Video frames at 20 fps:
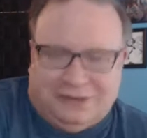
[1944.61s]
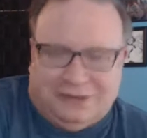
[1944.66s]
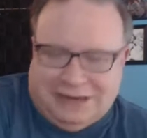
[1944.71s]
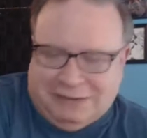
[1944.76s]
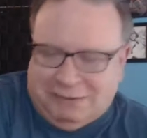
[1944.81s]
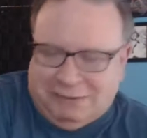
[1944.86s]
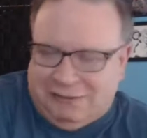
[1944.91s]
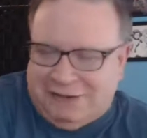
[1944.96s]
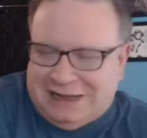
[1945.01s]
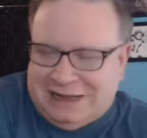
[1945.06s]

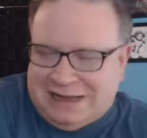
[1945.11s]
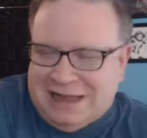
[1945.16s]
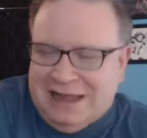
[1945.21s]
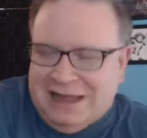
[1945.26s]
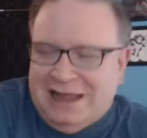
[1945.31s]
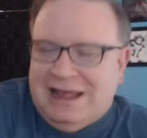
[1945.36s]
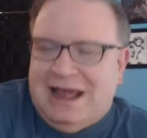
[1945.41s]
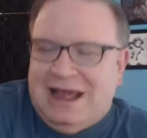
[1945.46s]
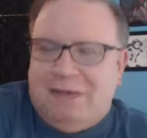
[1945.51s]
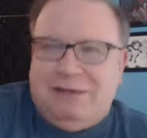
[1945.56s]
Like,
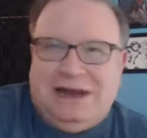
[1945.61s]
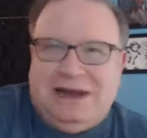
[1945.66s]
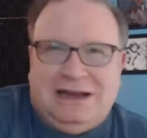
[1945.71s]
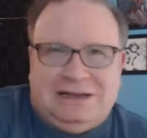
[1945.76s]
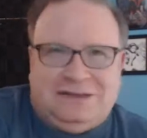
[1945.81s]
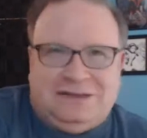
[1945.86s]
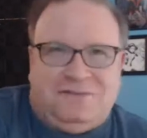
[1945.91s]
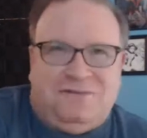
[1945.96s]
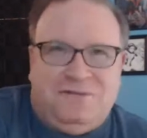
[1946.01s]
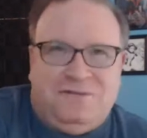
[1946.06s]
I mean, he
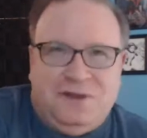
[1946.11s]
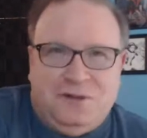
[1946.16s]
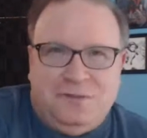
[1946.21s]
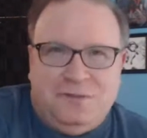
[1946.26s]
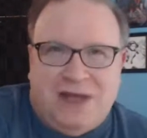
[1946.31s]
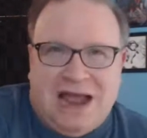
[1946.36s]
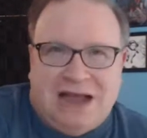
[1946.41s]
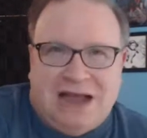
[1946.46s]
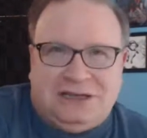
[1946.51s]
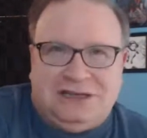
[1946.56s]
does a few
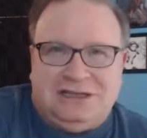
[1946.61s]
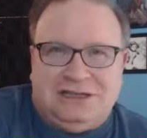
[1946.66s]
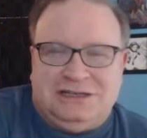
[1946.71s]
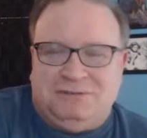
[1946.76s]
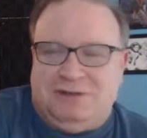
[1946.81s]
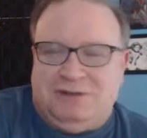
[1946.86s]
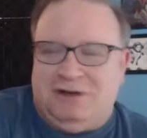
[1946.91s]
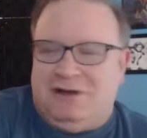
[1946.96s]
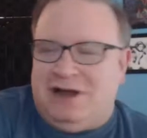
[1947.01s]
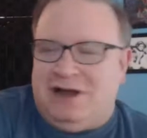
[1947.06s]
matches
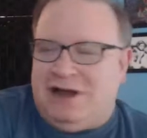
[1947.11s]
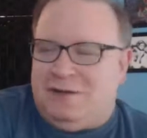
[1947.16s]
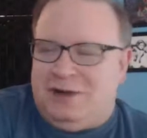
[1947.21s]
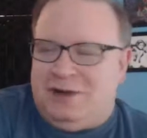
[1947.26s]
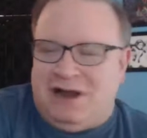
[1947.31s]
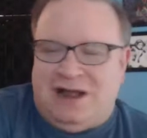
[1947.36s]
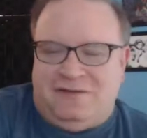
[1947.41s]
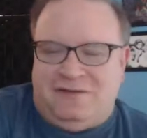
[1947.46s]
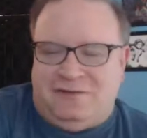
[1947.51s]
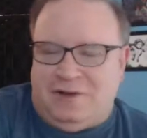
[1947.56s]
here and there, but
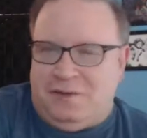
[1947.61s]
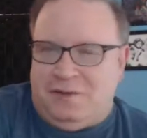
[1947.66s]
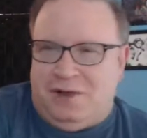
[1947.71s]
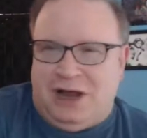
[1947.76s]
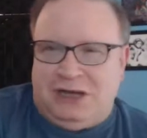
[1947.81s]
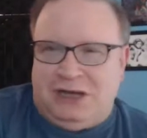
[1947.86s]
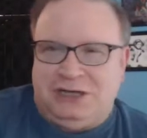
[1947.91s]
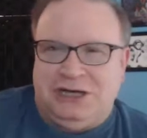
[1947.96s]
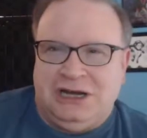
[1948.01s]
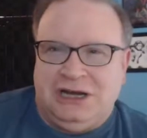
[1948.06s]
not very
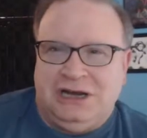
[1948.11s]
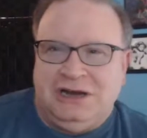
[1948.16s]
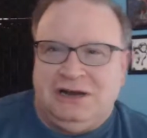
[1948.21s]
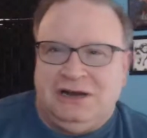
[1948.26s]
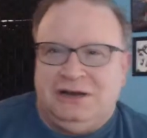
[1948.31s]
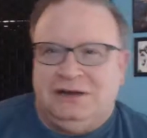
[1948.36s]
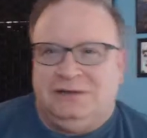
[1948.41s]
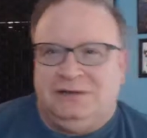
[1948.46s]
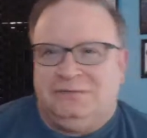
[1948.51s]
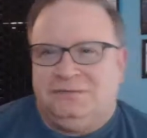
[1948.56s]
much.
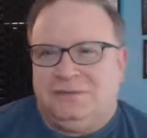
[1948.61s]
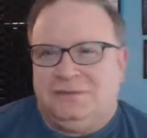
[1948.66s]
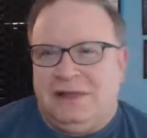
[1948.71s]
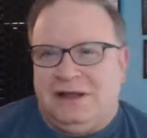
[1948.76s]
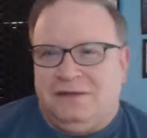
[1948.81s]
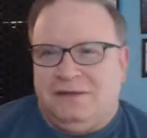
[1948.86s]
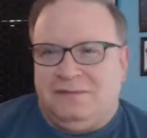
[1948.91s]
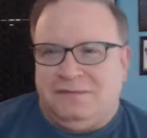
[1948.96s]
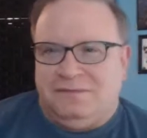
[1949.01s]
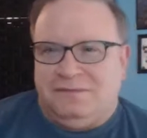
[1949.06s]

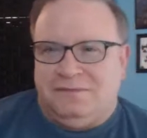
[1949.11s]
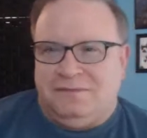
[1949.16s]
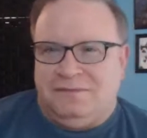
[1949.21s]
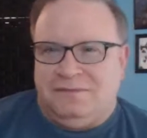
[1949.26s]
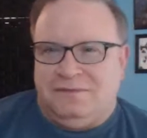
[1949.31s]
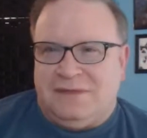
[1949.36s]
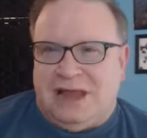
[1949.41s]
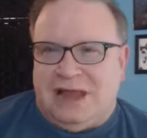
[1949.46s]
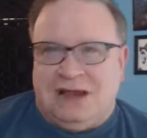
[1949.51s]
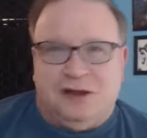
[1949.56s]

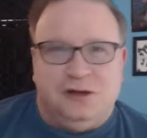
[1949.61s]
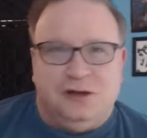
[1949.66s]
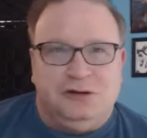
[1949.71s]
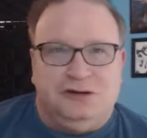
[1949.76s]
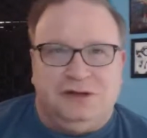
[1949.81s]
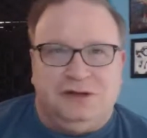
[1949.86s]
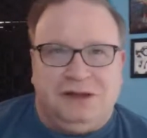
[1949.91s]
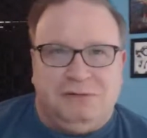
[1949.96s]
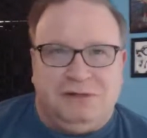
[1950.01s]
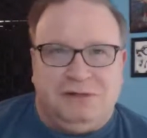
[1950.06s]
And
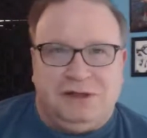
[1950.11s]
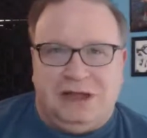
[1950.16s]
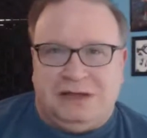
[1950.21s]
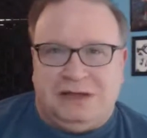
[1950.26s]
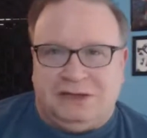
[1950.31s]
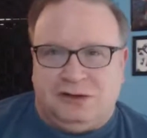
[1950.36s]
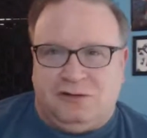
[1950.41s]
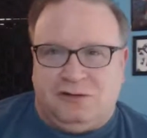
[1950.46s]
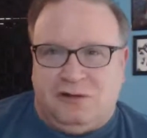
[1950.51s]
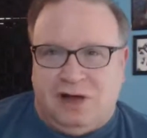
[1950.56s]
usually
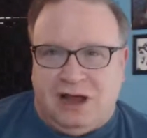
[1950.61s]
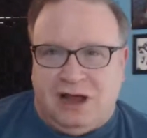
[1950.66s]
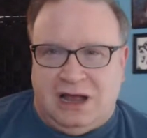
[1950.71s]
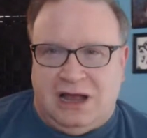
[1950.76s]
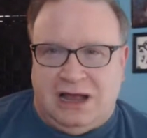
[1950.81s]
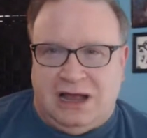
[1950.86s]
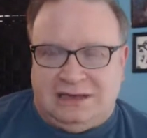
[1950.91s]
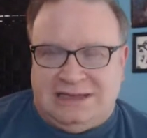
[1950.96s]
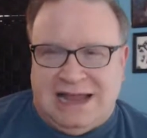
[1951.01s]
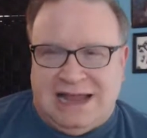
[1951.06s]
as
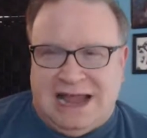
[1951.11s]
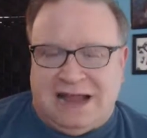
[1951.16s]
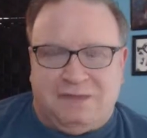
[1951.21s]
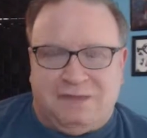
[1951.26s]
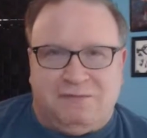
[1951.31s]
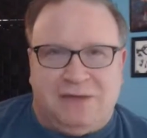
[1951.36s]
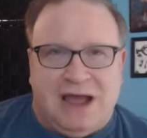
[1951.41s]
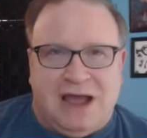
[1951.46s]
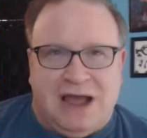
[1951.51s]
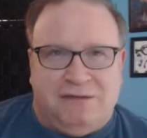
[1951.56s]
a tag
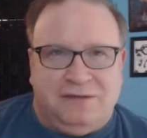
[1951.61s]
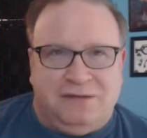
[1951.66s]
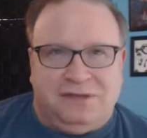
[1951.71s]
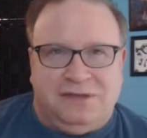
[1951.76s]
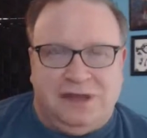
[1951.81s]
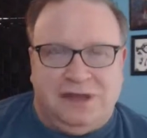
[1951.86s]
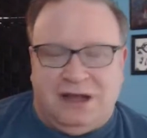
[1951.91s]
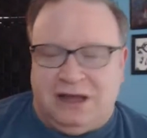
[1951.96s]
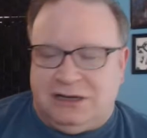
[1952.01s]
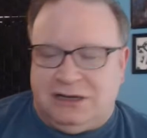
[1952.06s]
guy with
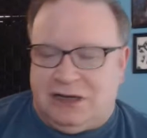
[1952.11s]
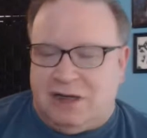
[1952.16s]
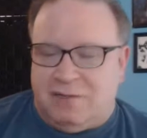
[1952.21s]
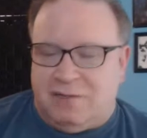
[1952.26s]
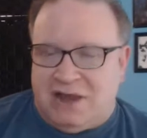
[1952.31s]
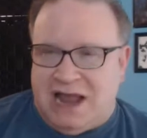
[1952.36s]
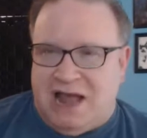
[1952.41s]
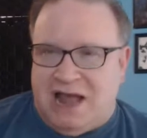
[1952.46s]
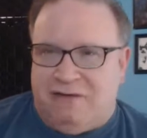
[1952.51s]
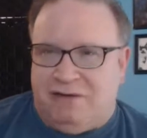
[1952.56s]

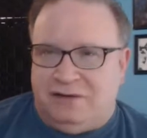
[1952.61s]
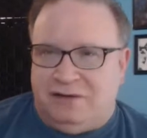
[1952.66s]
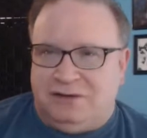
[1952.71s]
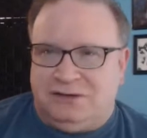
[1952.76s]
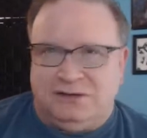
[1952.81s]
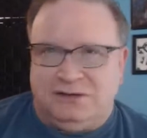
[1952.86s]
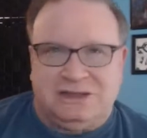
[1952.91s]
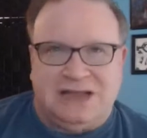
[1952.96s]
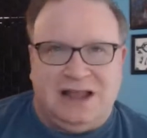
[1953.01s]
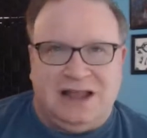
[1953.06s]
Darby Allin,
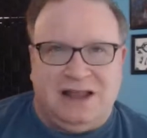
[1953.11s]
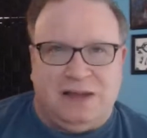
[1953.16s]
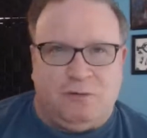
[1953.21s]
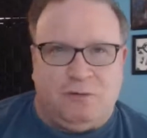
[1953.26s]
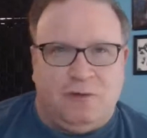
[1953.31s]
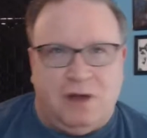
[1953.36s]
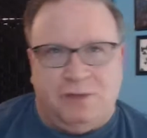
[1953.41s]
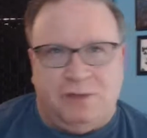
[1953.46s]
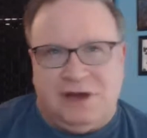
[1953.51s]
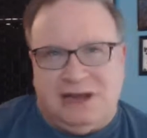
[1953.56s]
so he's kind of like
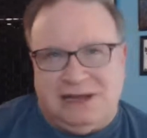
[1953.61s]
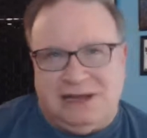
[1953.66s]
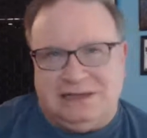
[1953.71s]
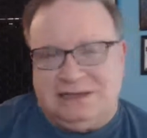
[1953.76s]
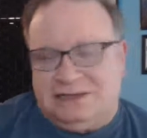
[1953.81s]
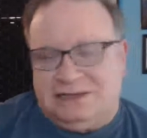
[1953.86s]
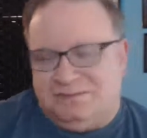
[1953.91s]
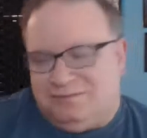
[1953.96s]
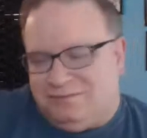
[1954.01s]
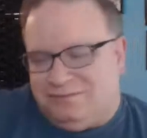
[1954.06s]
rubbing
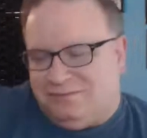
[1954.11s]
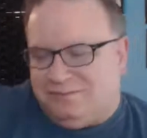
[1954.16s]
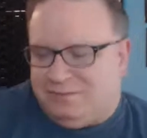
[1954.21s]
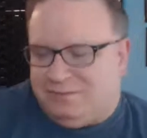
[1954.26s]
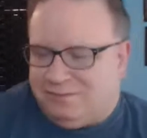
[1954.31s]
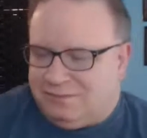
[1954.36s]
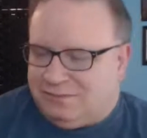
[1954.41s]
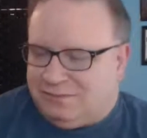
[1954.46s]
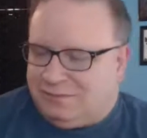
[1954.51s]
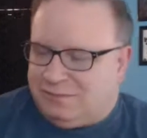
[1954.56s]
his
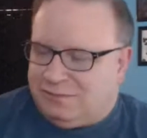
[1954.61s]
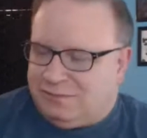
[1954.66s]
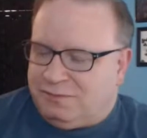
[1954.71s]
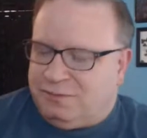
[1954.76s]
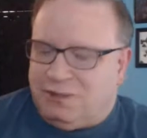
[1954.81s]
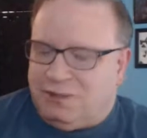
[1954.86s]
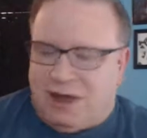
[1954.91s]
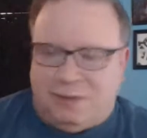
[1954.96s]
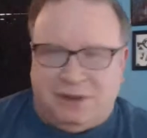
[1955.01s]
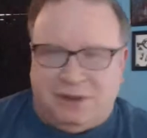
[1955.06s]

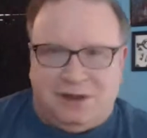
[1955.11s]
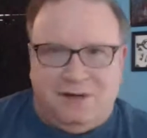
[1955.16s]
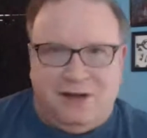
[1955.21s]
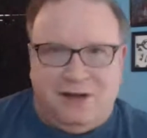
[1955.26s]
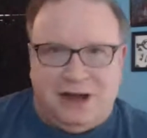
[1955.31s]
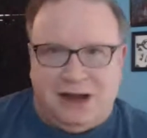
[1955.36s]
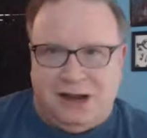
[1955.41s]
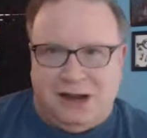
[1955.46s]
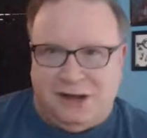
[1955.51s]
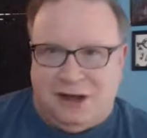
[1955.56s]

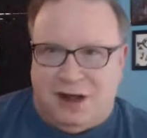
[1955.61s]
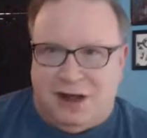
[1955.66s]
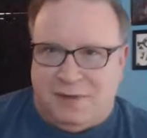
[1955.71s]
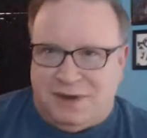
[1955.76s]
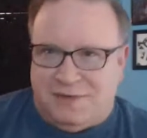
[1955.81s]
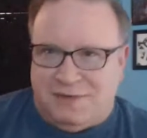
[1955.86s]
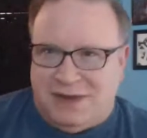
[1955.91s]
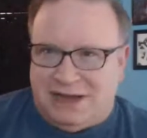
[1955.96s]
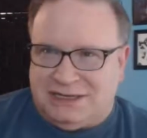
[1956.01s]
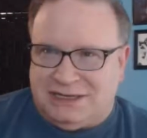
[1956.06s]
popularity on
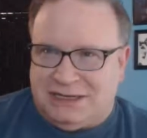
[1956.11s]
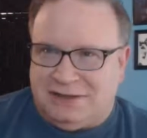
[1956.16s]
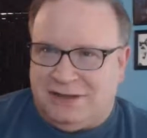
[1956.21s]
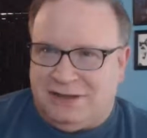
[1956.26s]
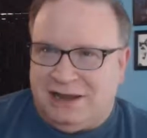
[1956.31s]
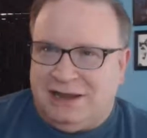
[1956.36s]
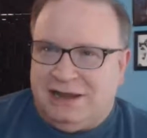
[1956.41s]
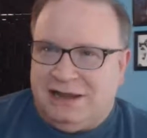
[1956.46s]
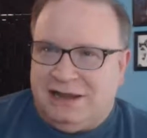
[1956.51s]
Darby, basically.